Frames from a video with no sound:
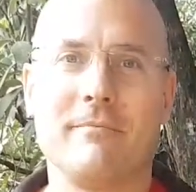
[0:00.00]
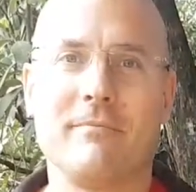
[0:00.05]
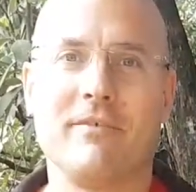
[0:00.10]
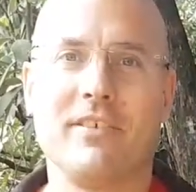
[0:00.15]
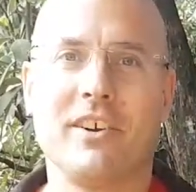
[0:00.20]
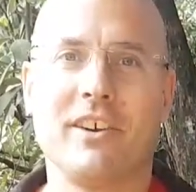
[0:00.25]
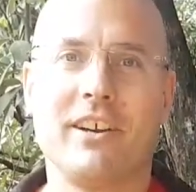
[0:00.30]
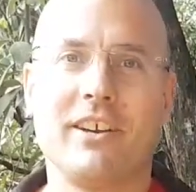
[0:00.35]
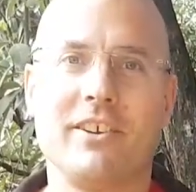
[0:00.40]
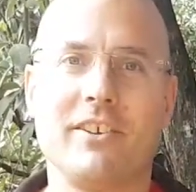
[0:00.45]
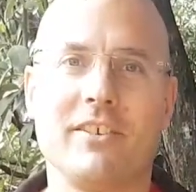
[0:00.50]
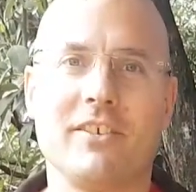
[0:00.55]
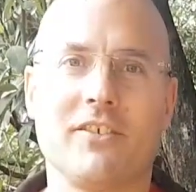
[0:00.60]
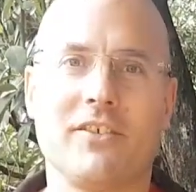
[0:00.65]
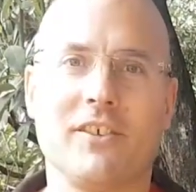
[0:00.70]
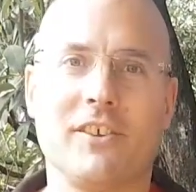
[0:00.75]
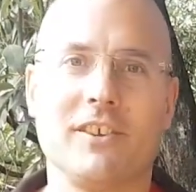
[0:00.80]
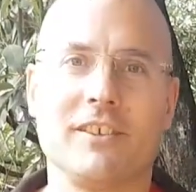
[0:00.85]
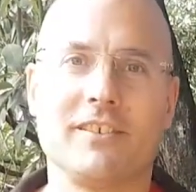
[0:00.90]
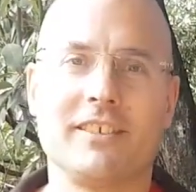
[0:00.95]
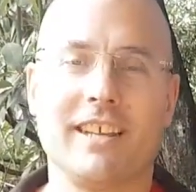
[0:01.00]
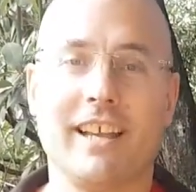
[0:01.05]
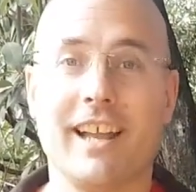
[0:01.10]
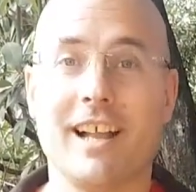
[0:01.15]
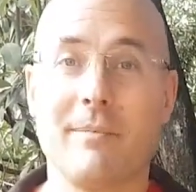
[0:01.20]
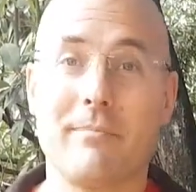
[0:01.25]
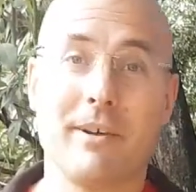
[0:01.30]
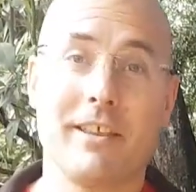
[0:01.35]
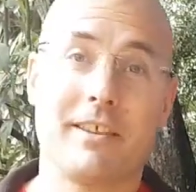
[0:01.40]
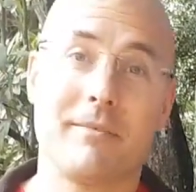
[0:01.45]
Very useful to
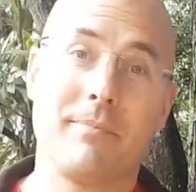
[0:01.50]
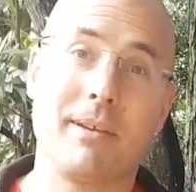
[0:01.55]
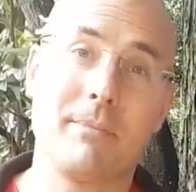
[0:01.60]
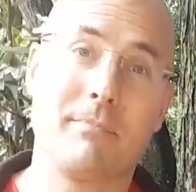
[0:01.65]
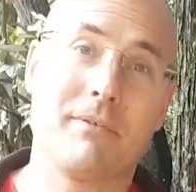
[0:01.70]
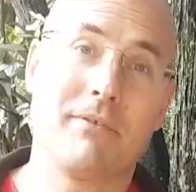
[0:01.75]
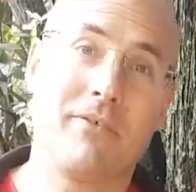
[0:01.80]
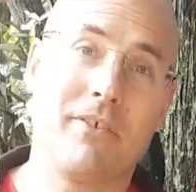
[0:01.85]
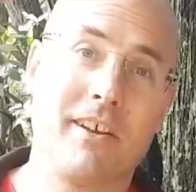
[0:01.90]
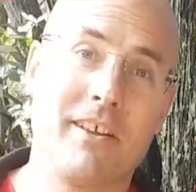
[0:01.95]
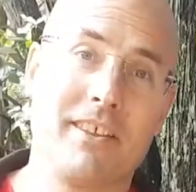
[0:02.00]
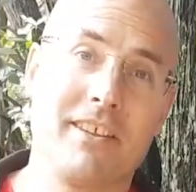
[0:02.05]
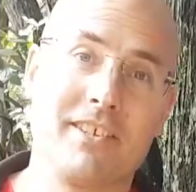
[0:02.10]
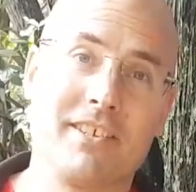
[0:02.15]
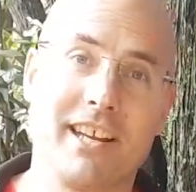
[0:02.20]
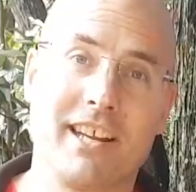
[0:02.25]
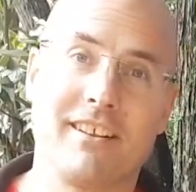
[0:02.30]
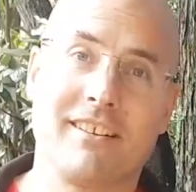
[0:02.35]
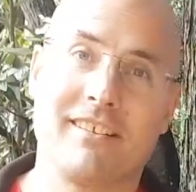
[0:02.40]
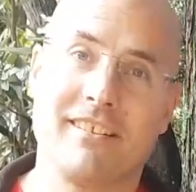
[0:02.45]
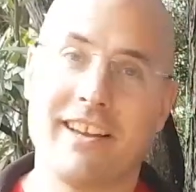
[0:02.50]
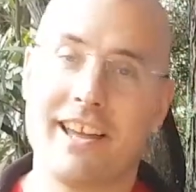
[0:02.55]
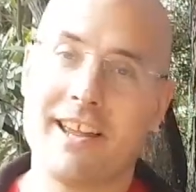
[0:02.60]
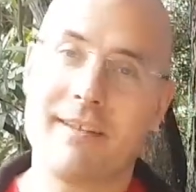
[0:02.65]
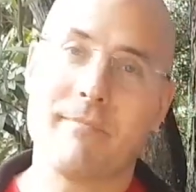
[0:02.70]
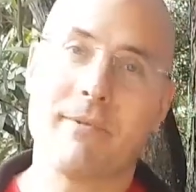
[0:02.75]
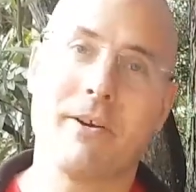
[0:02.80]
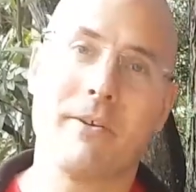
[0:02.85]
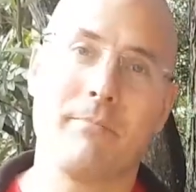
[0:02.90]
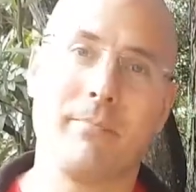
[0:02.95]
help other people find the channel. I
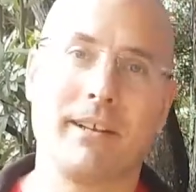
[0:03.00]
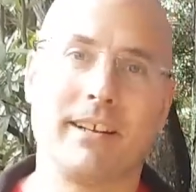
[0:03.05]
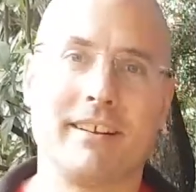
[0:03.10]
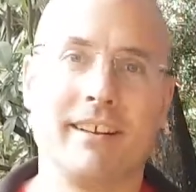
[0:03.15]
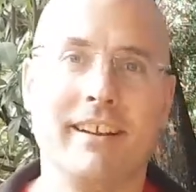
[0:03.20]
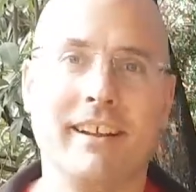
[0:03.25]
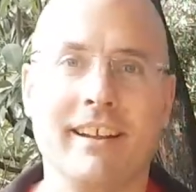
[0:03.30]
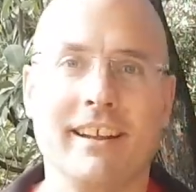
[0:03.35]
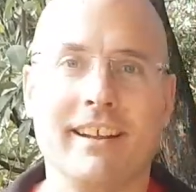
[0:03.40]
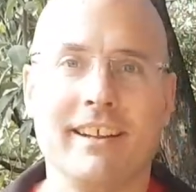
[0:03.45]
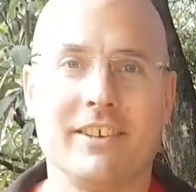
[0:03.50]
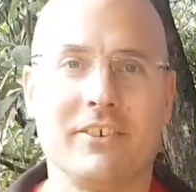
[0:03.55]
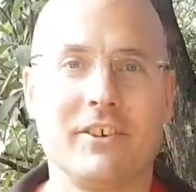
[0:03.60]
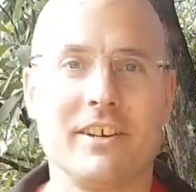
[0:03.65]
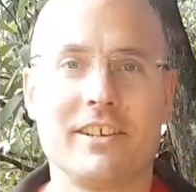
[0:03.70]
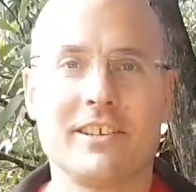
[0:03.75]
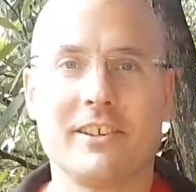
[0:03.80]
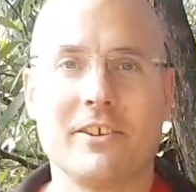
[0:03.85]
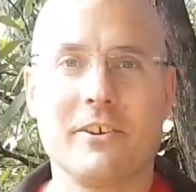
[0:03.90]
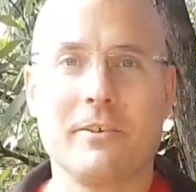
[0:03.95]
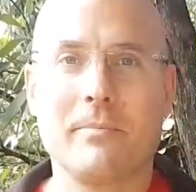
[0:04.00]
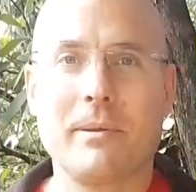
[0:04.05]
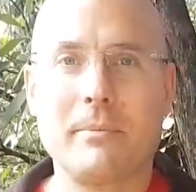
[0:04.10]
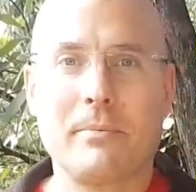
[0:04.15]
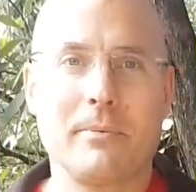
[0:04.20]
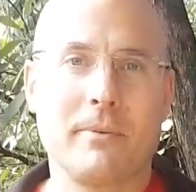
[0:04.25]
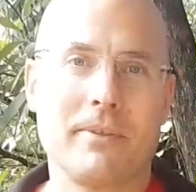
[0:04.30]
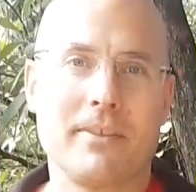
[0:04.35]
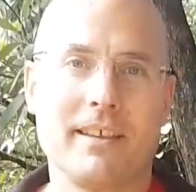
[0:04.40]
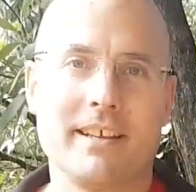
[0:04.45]
am hoping to reach a lot of
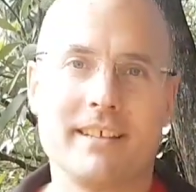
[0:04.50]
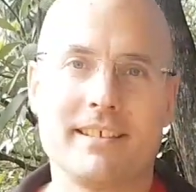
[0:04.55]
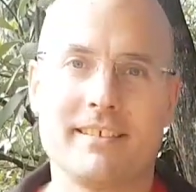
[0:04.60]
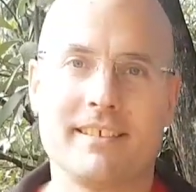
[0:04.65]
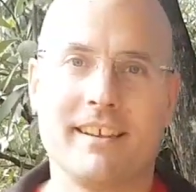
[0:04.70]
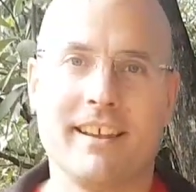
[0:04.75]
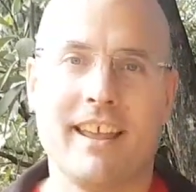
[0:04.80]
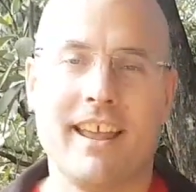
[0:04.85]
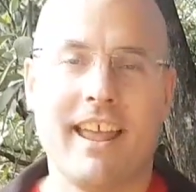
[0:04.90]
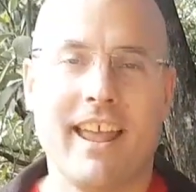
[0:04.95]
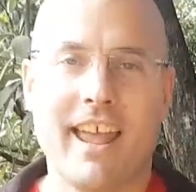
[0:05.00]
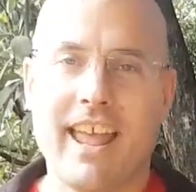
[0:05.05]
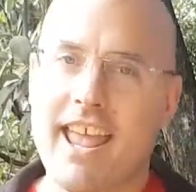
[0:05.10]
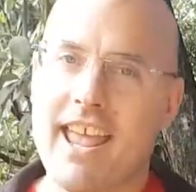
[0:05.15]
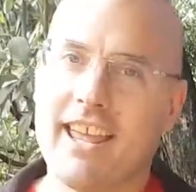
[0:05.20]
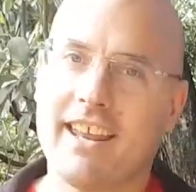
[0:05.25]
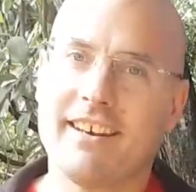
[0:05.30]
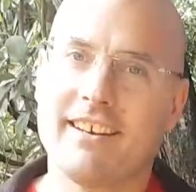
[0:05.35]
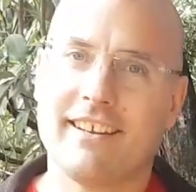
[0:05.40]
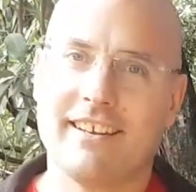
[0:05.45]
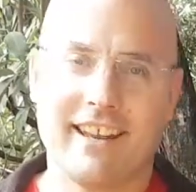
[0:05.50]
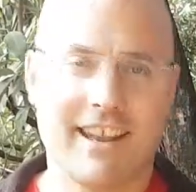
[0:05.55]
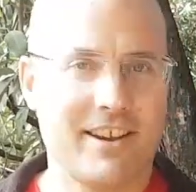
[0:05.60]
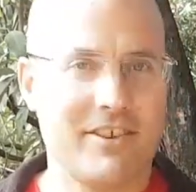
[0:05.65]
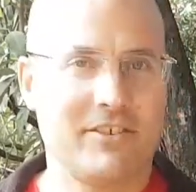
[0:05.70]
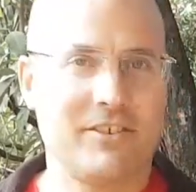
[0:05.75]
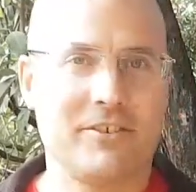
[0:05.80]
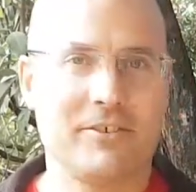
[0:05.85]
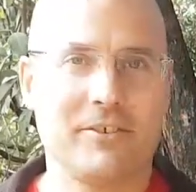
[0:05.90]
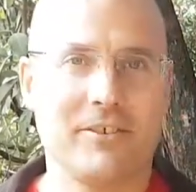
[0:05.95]
people with this. And as
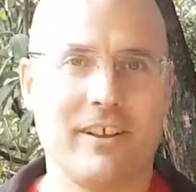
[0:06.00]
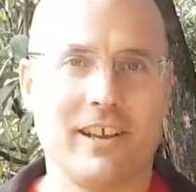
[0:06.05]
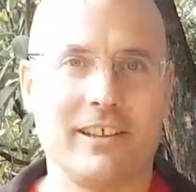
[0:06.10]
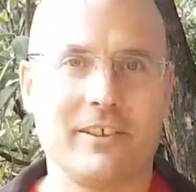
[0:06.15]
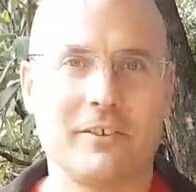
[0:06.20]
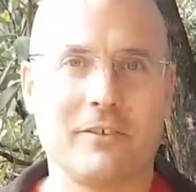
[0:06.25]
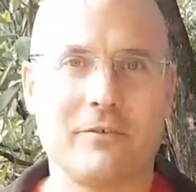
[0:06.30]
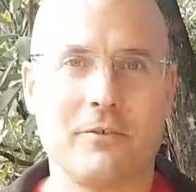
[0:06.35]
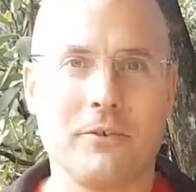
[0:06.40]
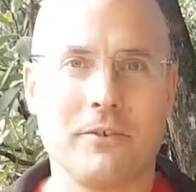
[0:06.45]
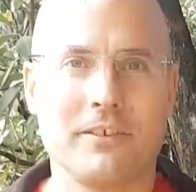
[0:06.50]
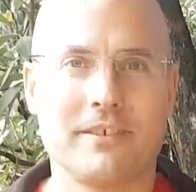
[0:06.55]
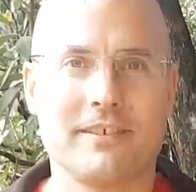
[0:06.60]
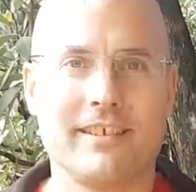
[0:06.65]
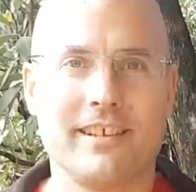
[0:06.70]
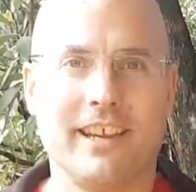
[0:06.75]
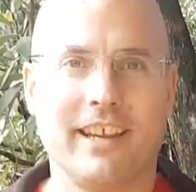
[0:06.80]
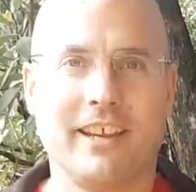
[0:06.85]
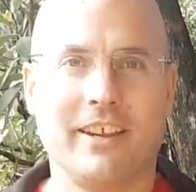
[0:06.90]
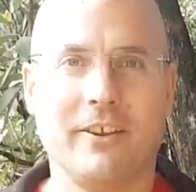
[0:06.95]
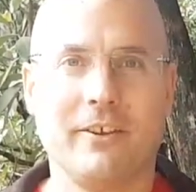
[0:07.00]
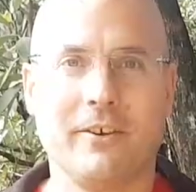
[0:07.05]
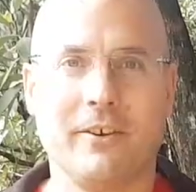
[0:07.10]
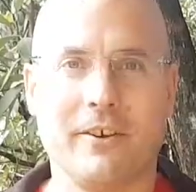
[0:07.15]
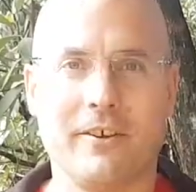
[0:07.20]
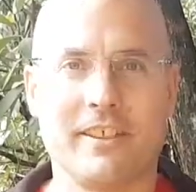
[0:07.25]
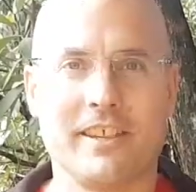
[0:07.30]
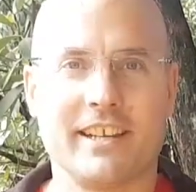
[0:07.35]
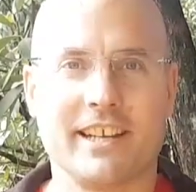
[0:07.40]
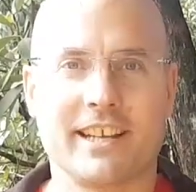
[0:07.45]
usual, I look forward to seeing you
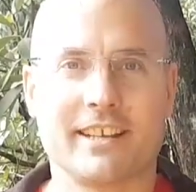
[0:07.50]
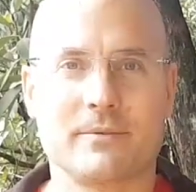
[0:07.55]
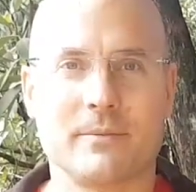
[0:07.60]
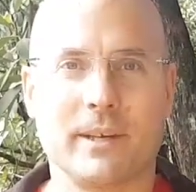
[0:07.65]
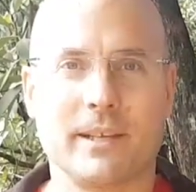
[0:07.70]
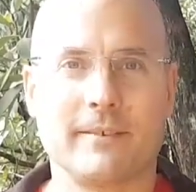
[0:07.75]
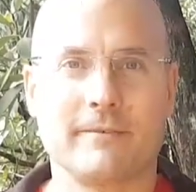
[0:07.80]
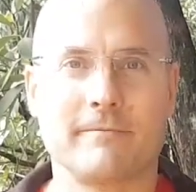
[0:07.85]
on the next one.